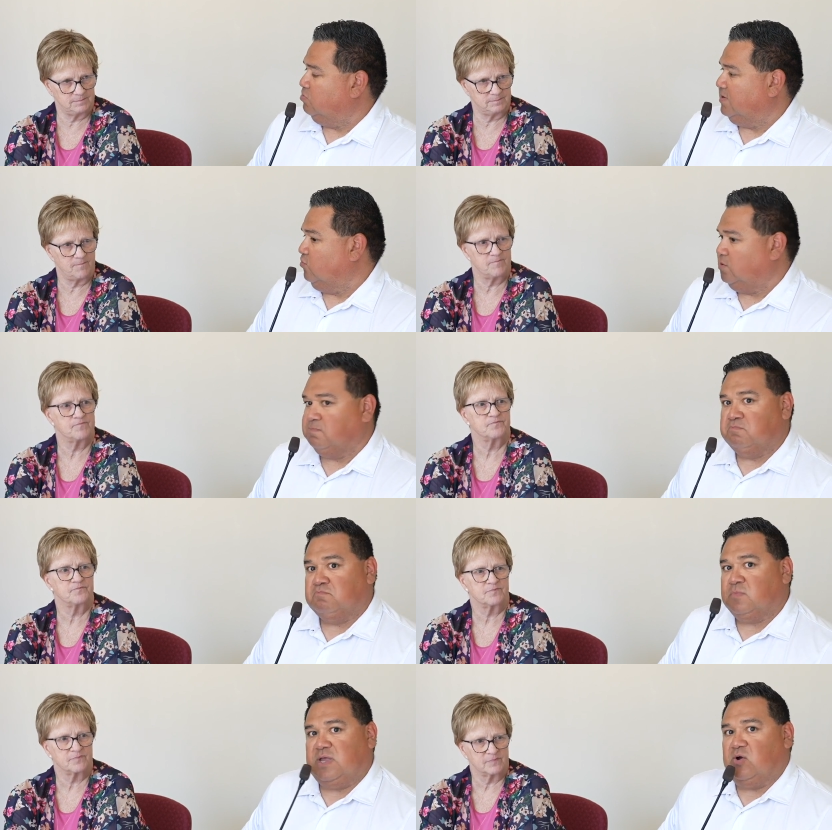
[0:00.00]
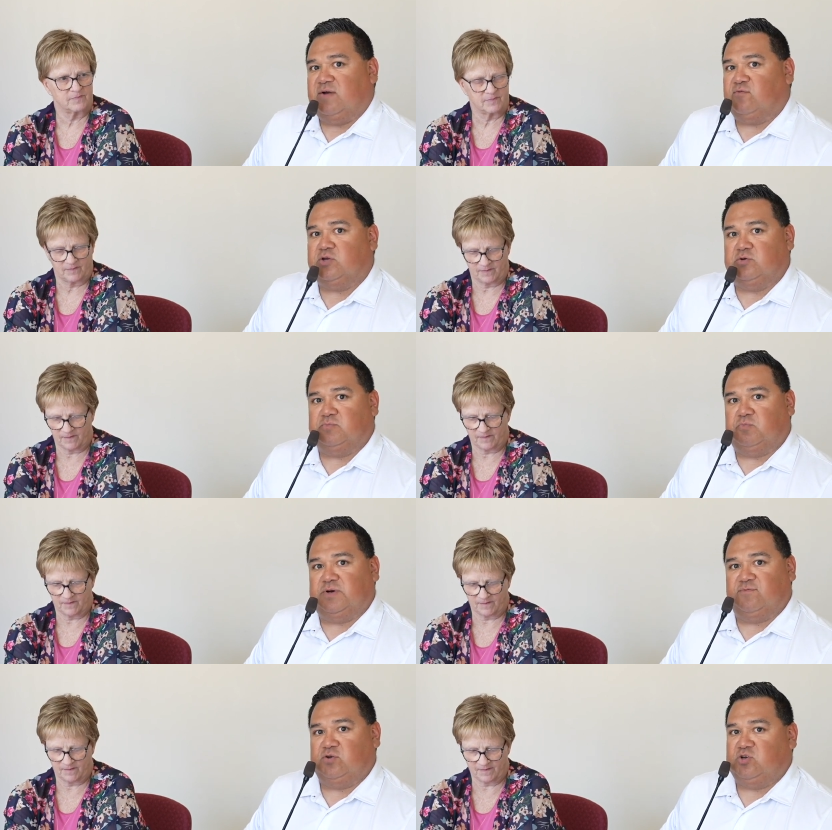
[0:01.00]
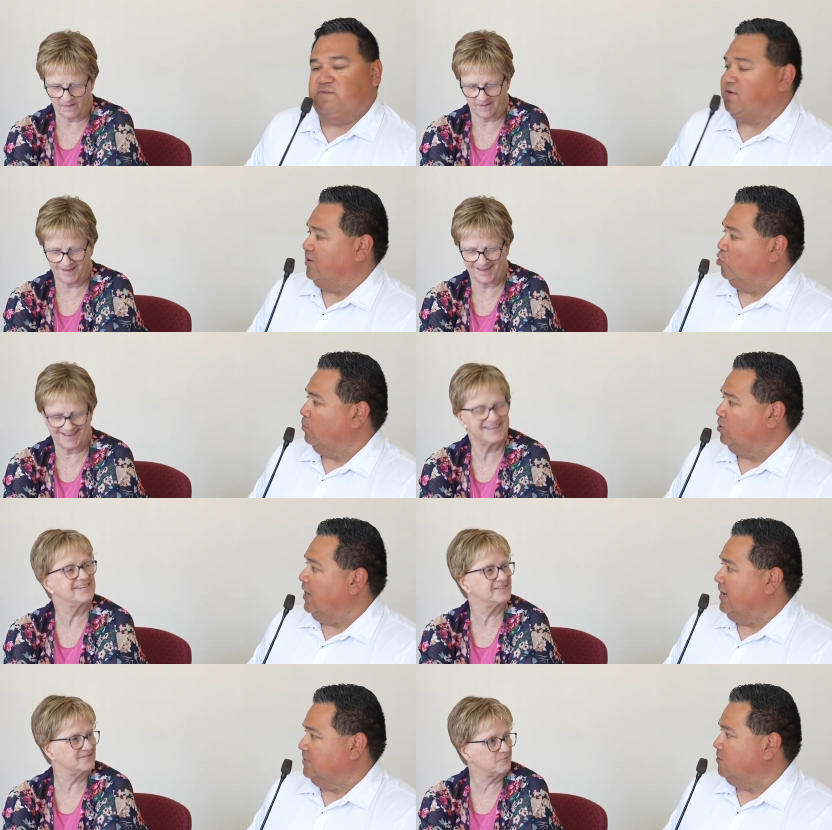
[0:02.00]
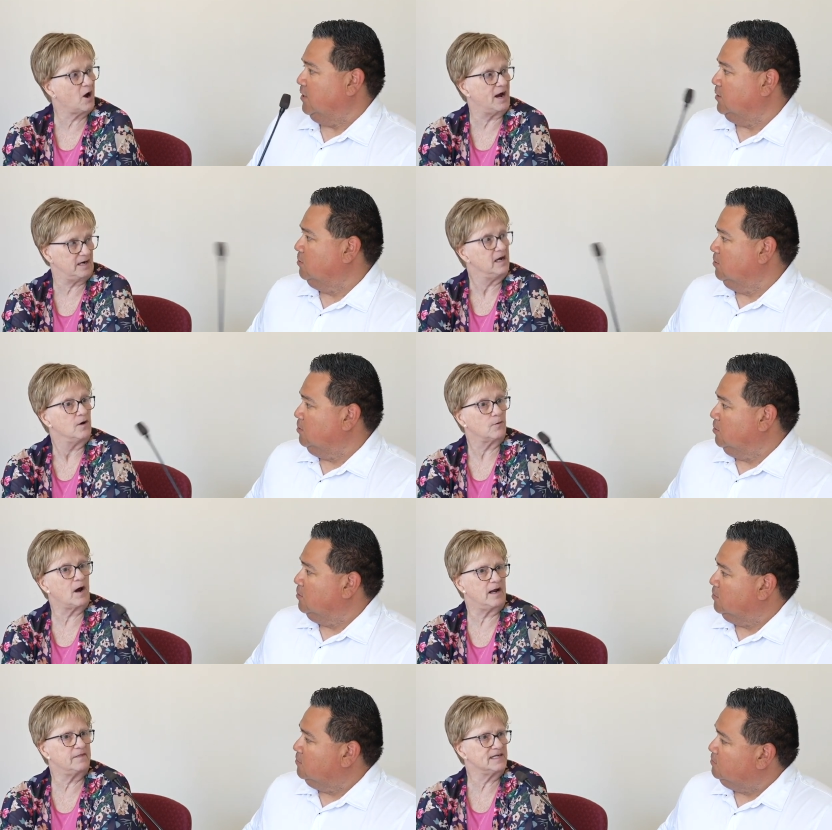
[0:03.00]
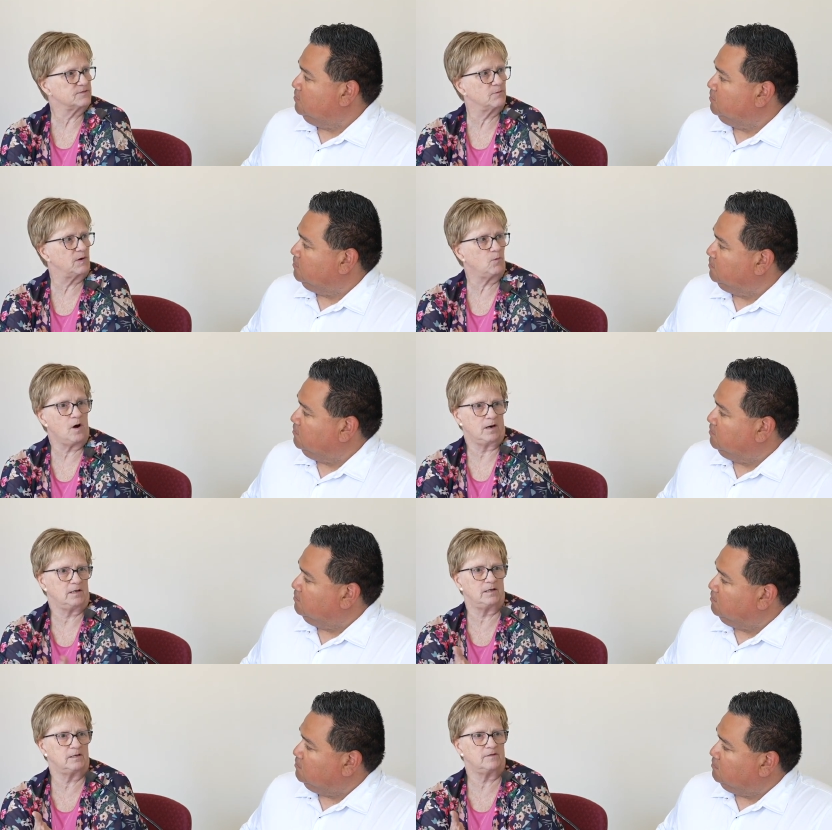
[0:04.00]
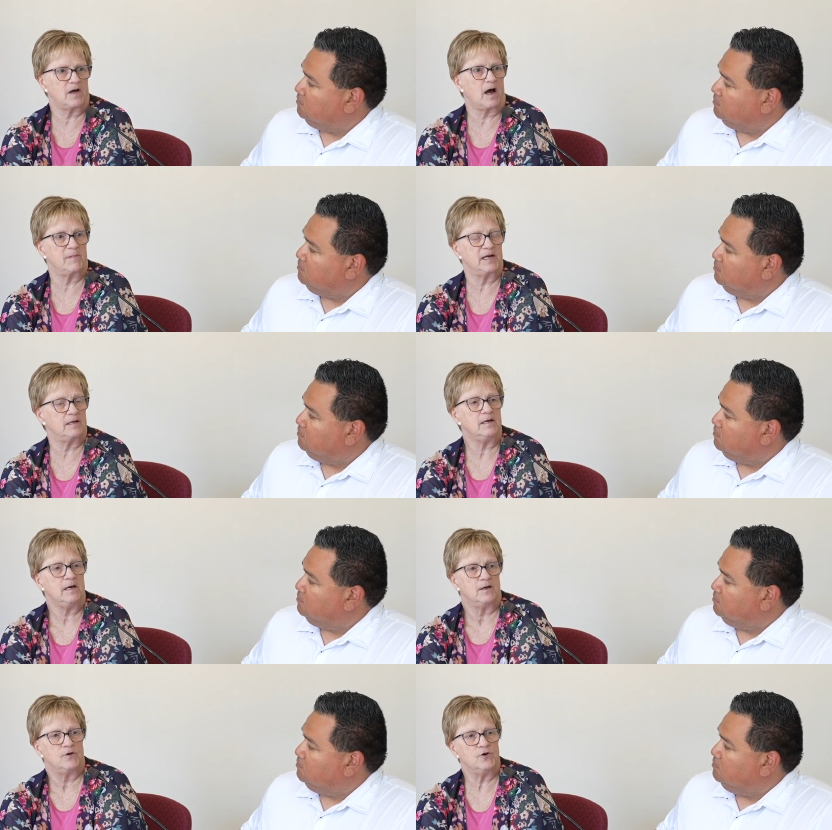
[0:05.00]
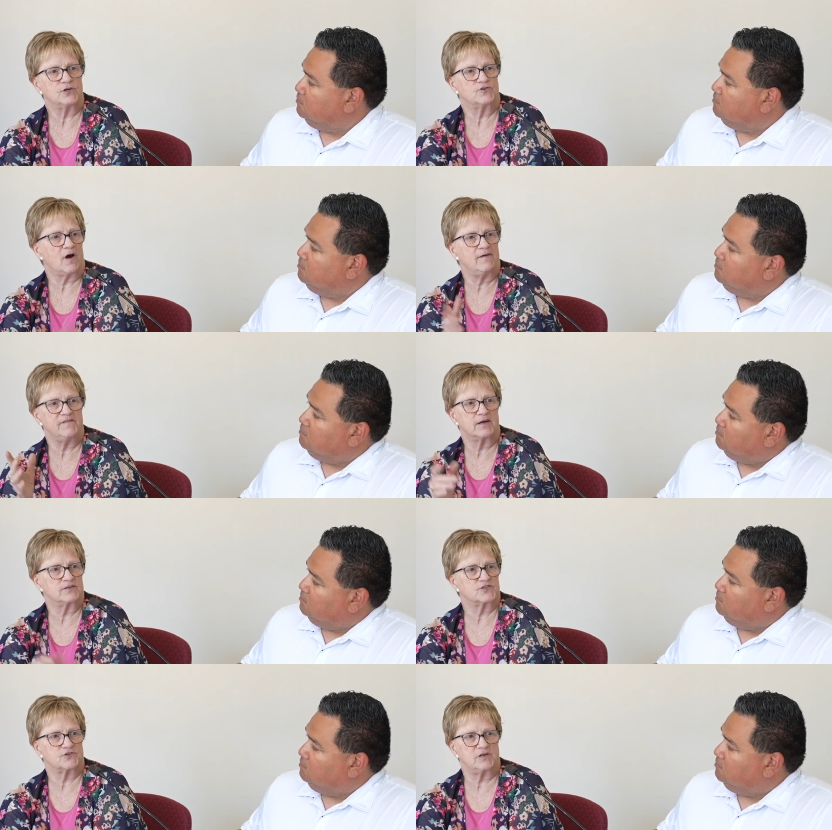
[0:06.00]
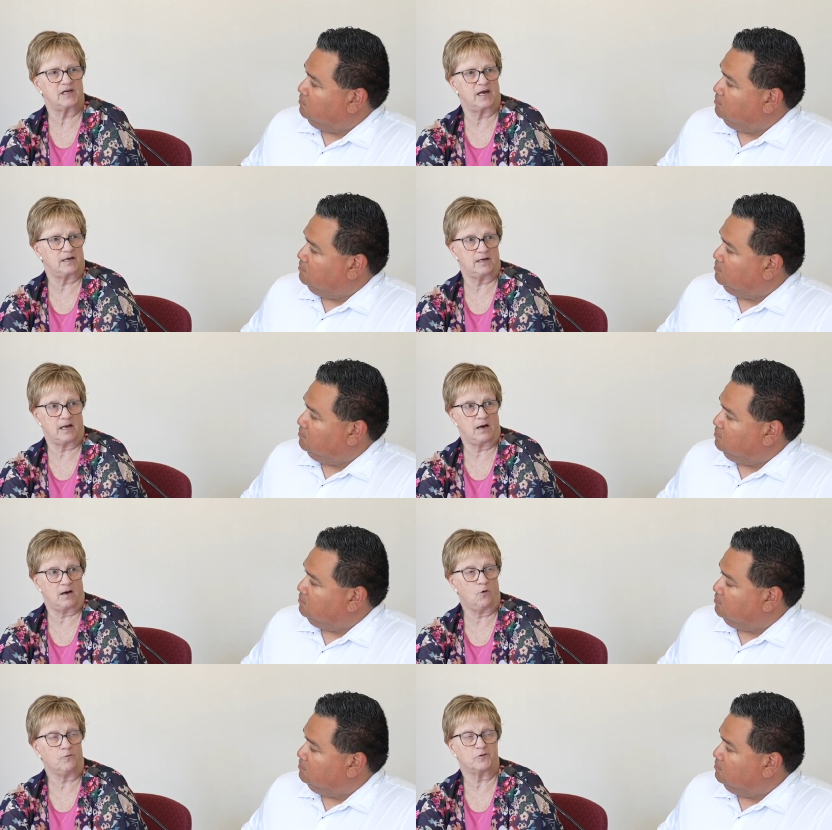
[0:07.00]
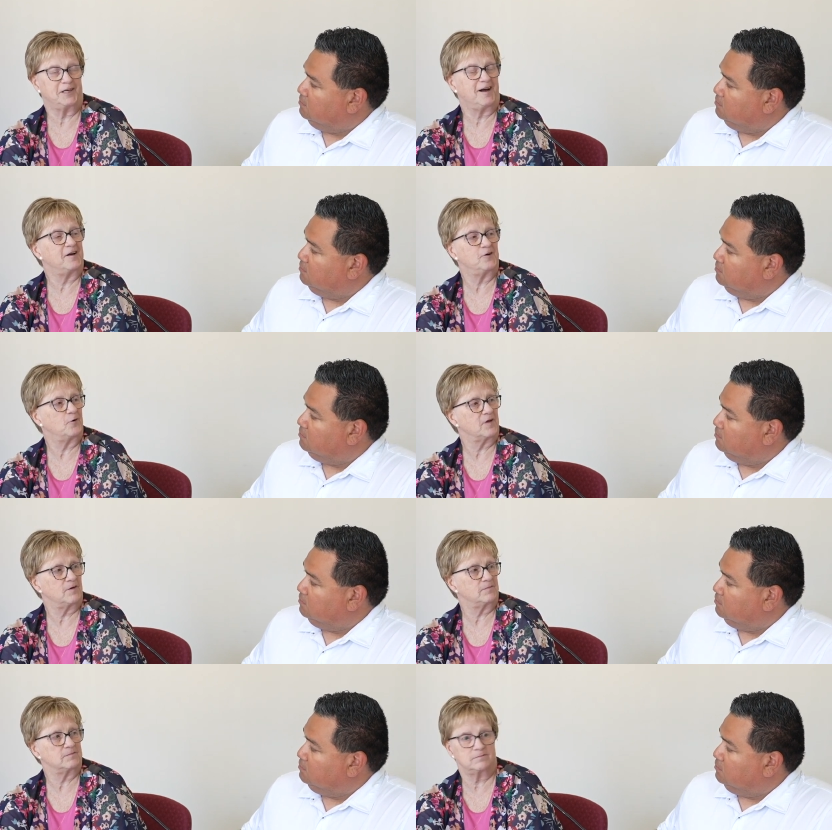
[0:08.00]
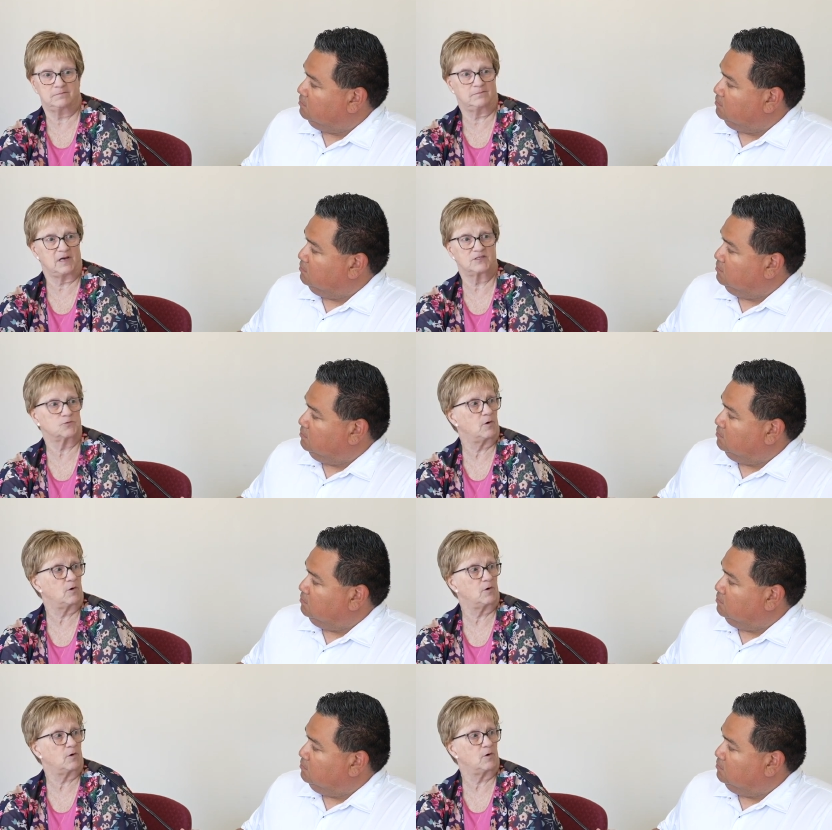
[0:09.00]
Speaker 1: whatever however you de- whatever you define normal as right
Speaker 2: right and that's what we want and I mean you could drive down a street and hopefully not know that that's